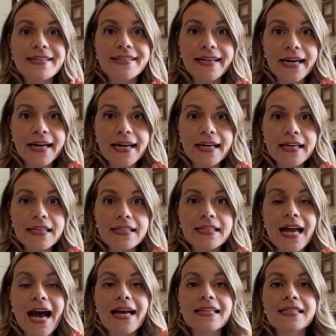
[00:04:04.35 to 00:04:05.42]
does
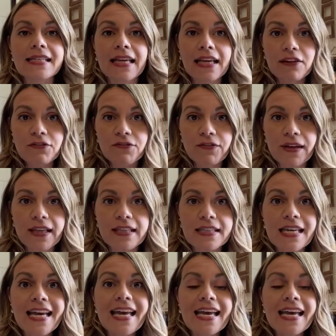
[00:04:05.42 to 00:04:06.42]
as infants